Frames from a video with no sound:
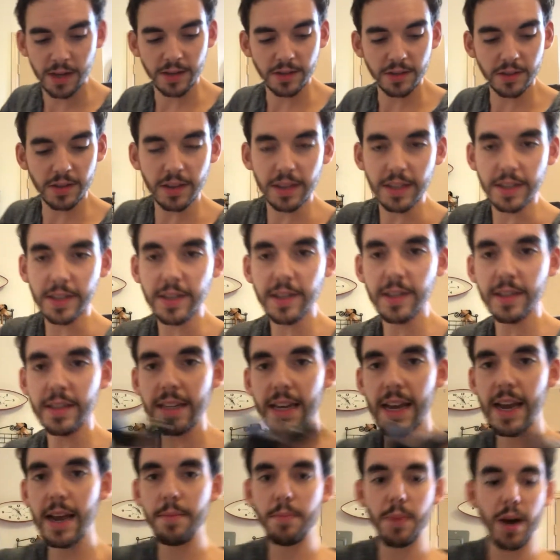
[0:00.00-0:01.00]
So this is
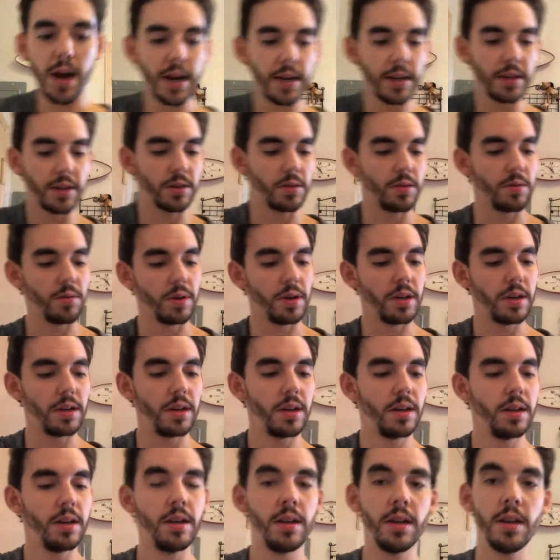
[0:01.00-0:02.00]
the A minor chord.
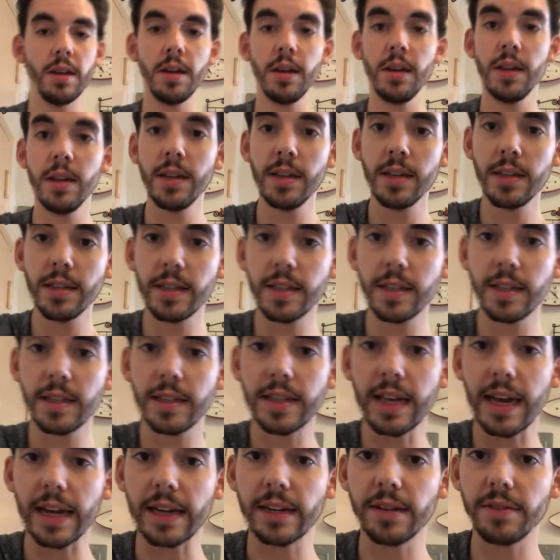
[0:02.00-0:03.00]

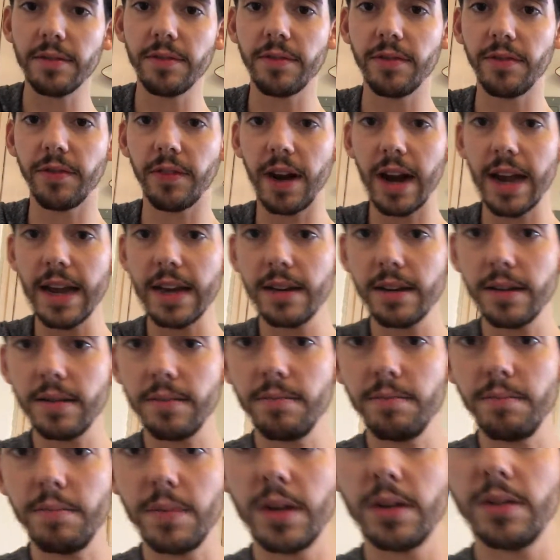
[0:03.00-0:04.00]
2nd fret,
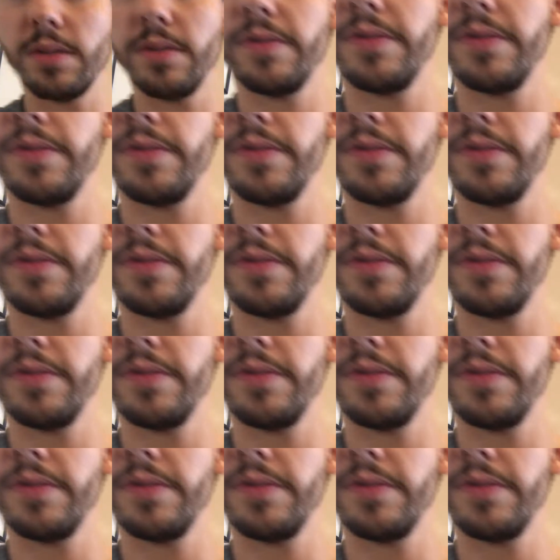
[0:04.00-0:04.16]
middle